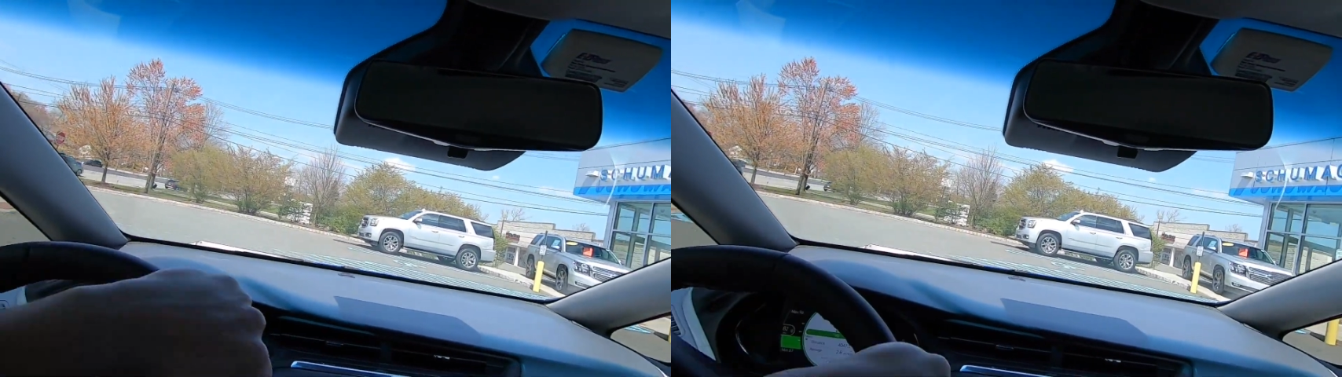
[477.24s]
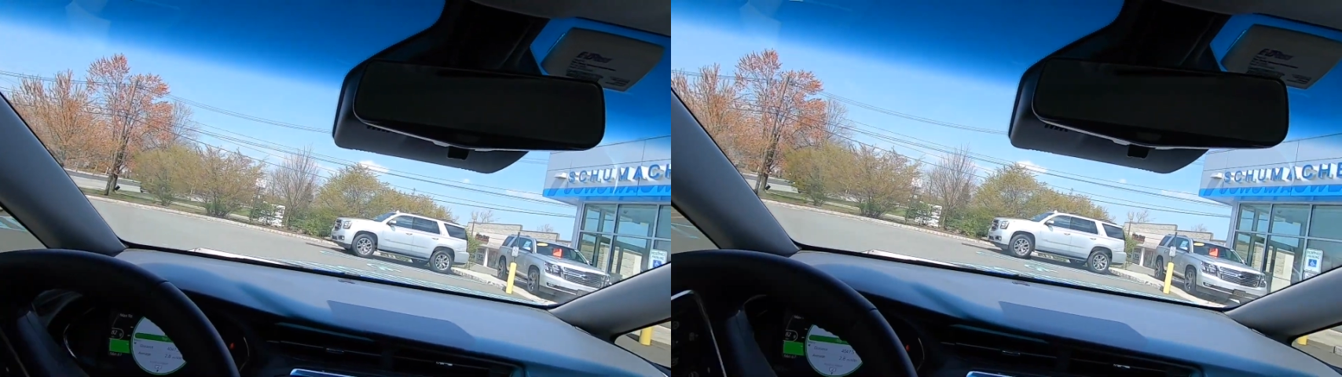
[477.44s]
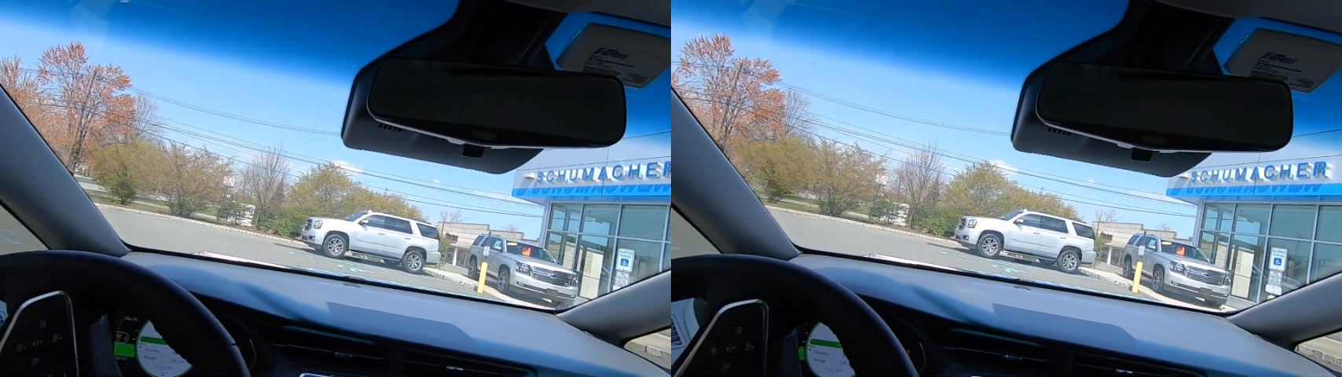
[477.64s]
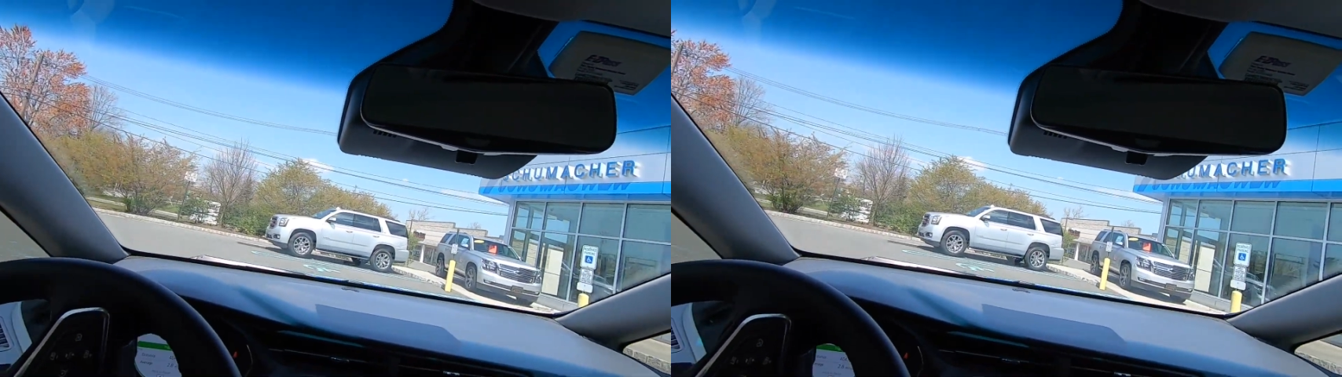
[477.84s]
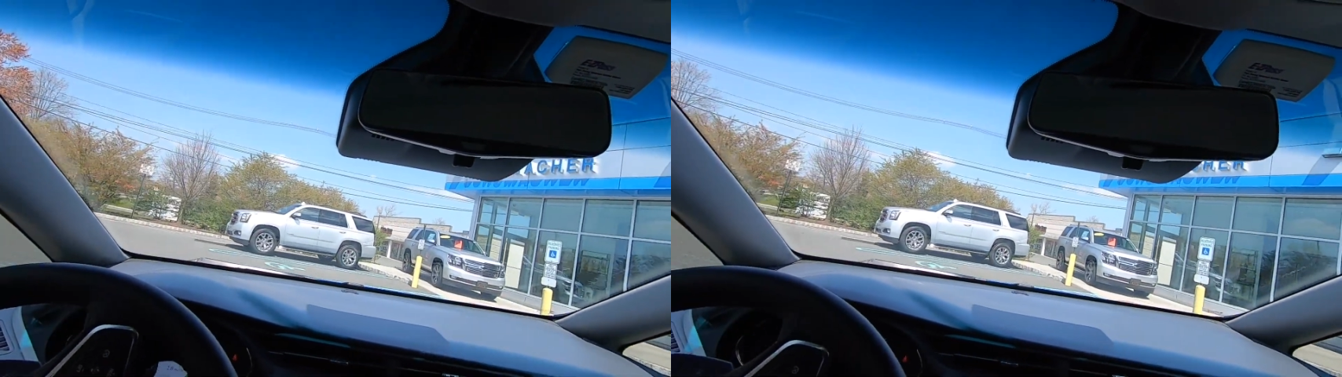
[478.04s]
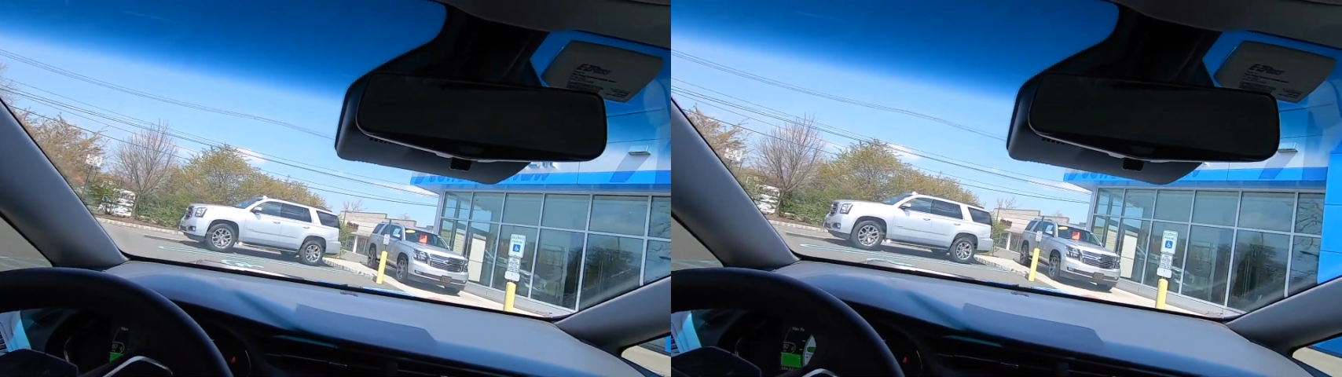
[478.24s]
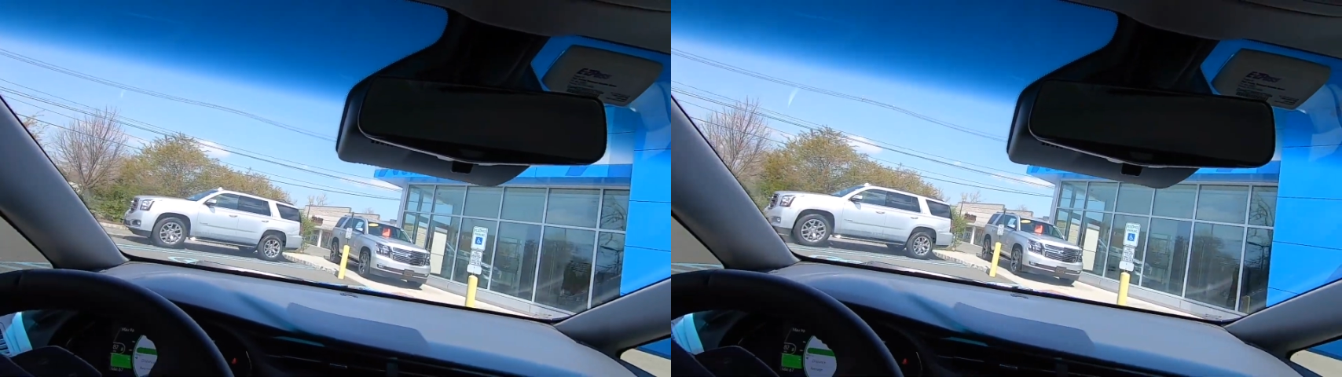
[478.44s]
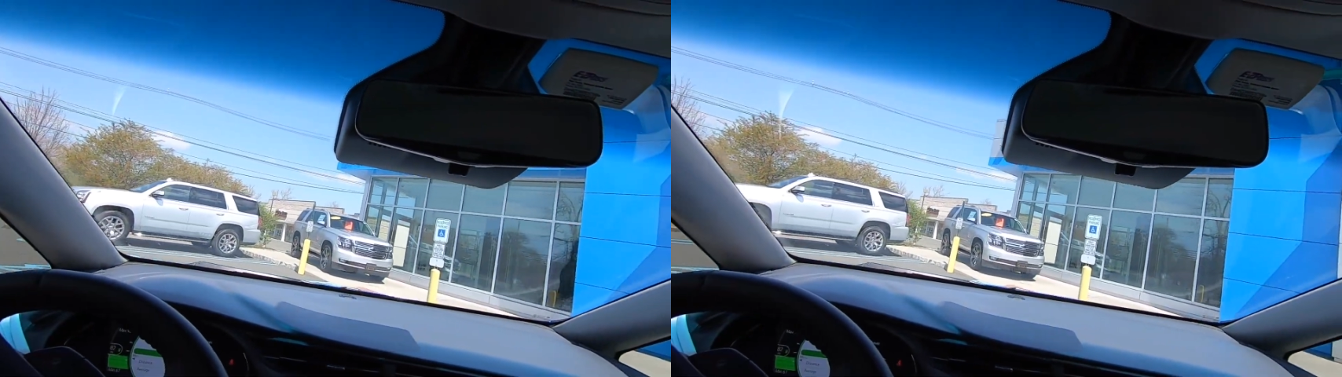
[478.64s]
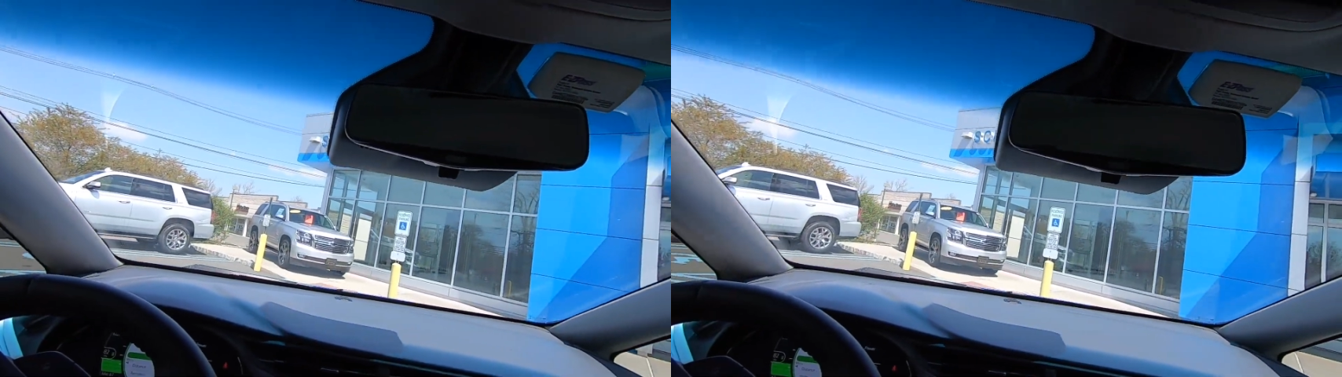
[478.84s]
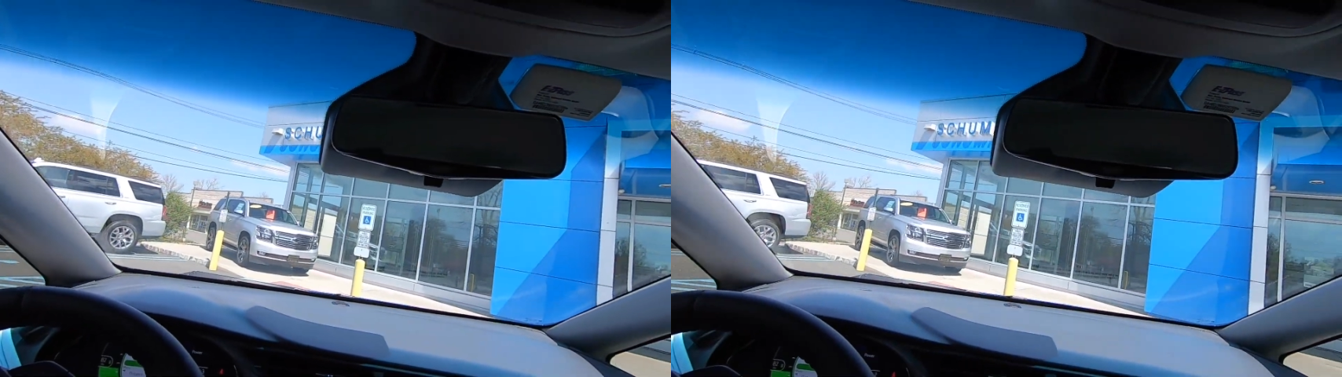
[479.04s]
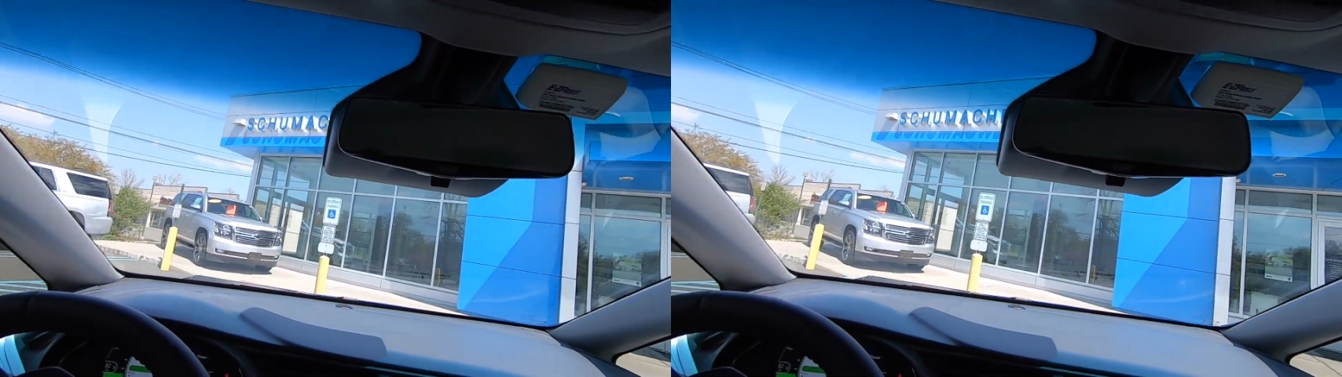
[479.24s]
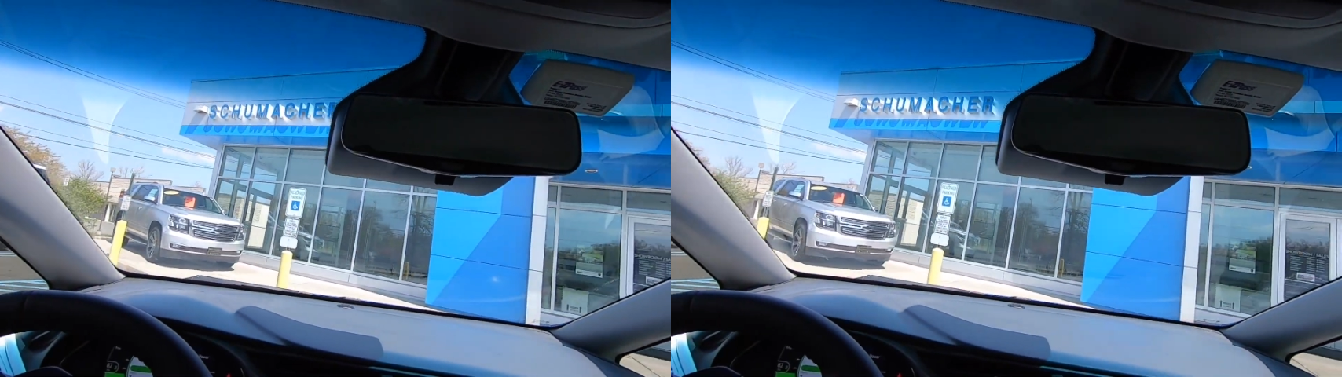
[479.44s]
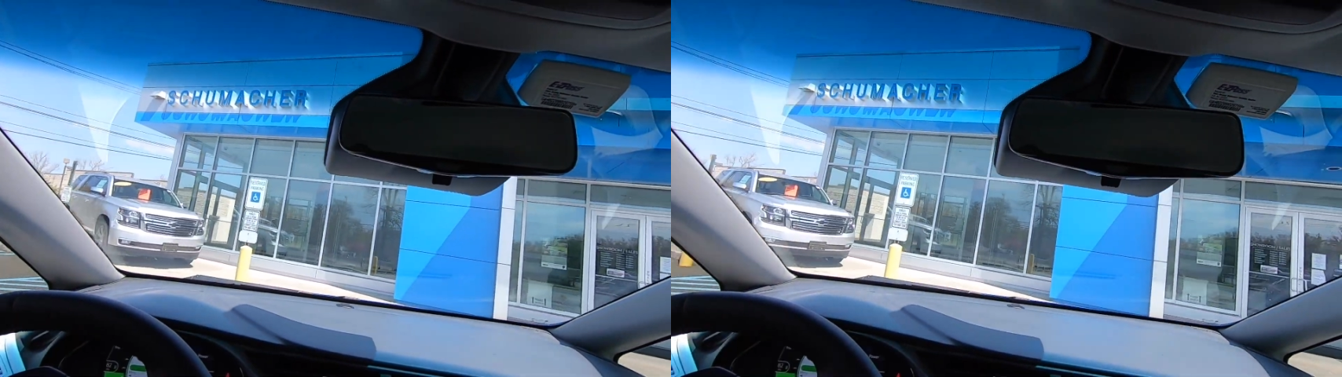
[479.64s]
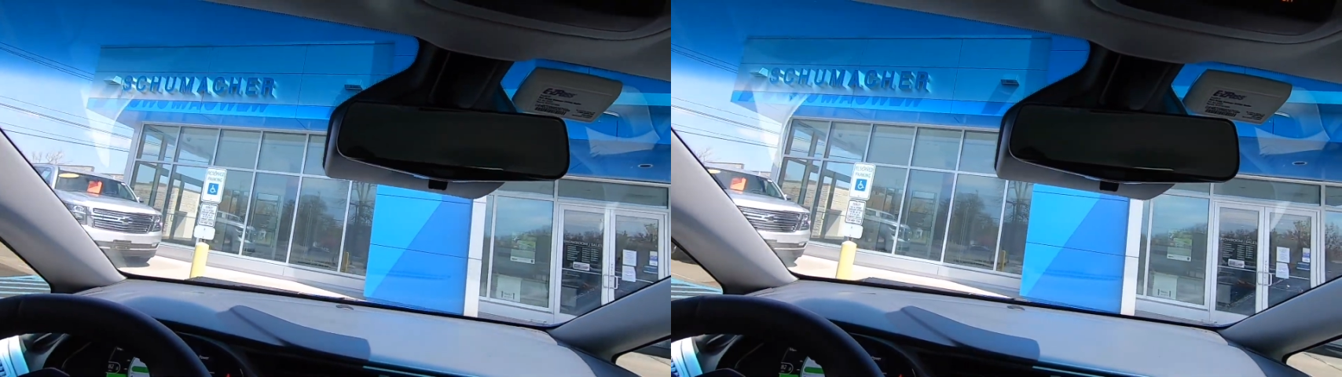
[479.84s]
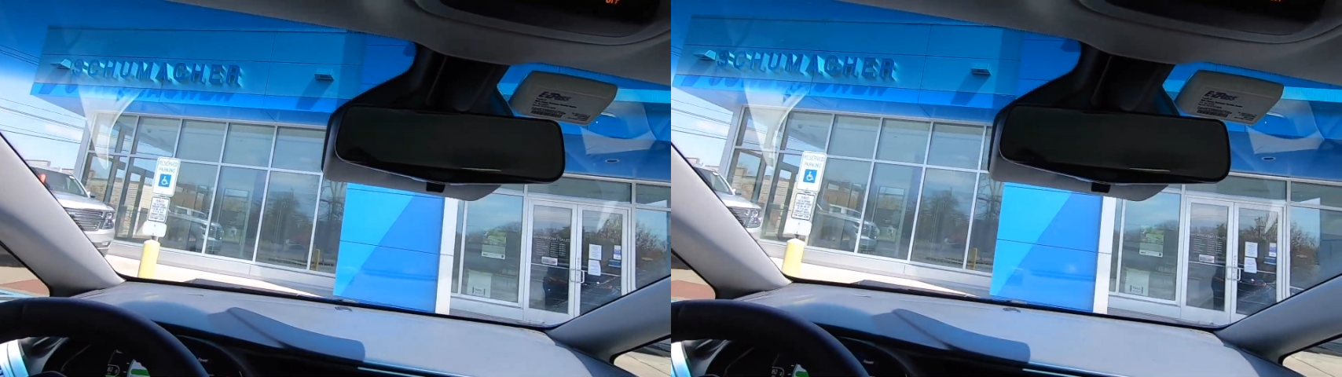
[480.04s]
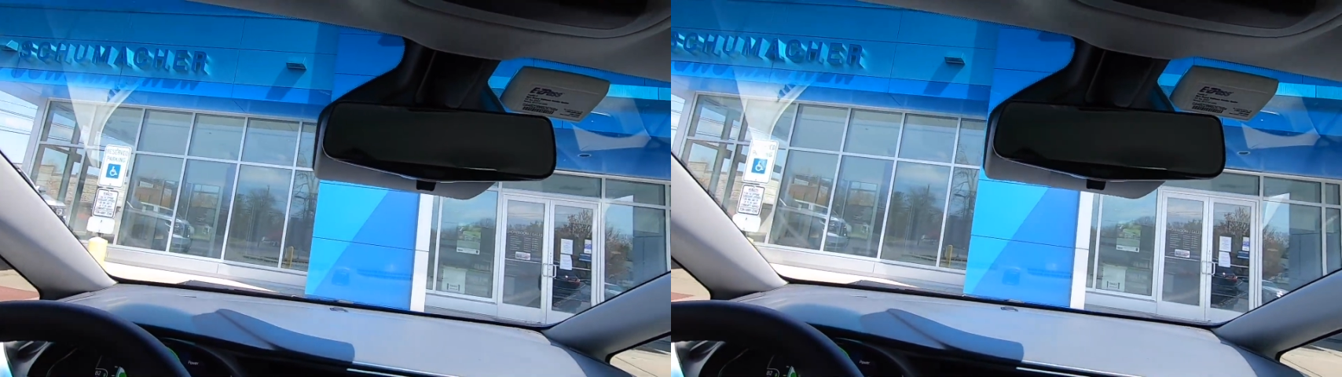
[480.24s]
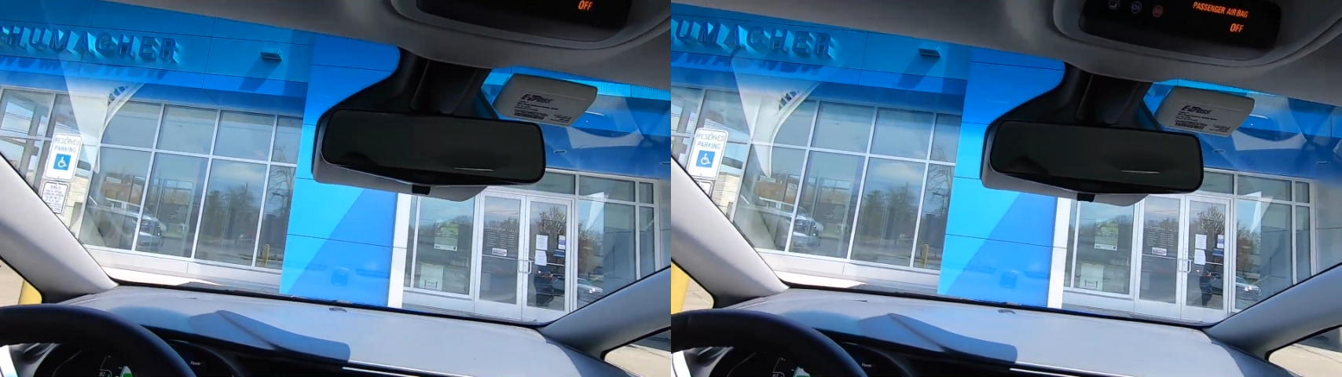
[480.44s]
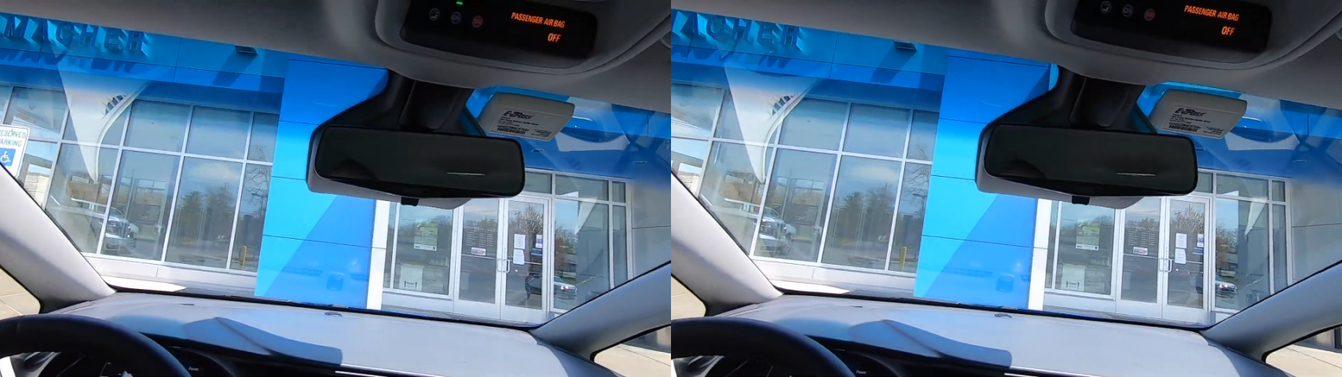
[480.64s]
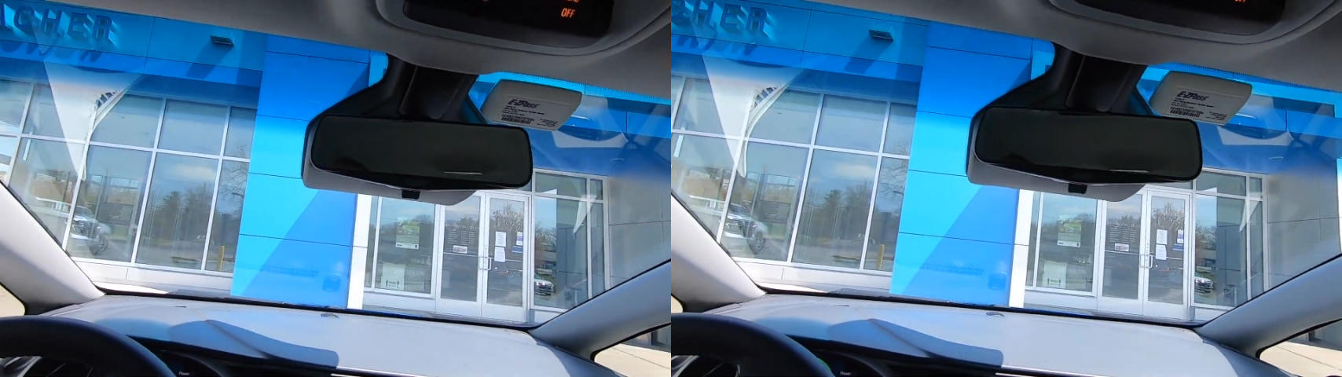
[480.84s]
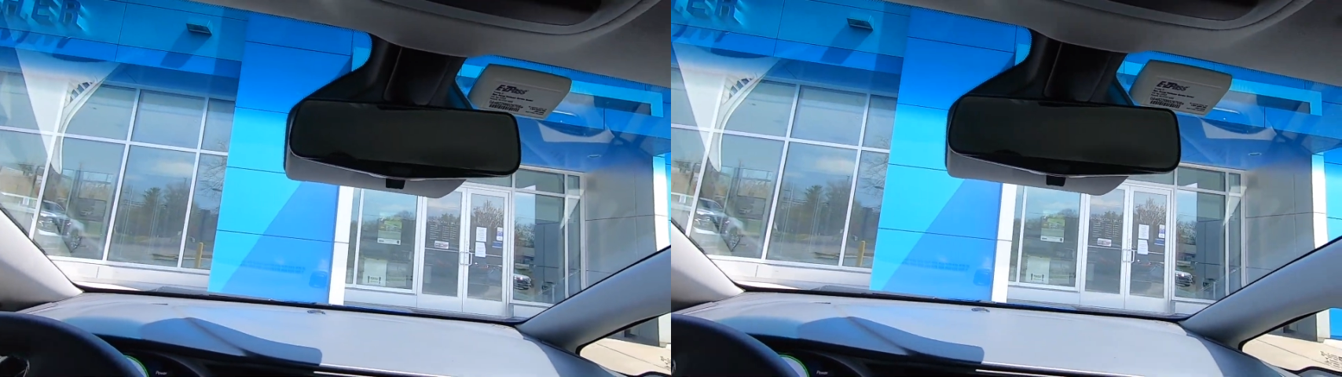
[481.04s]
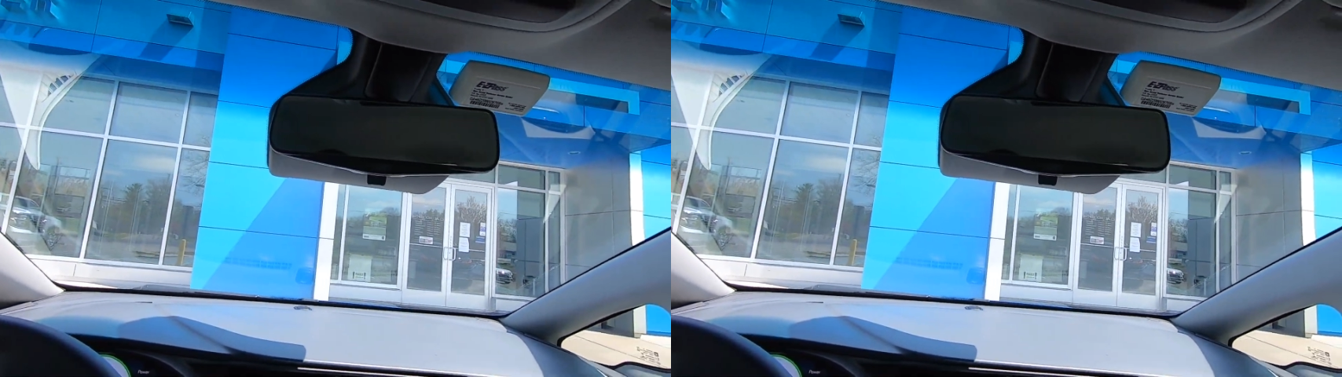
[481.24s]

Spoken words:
No face is visible, so there are no lips to read.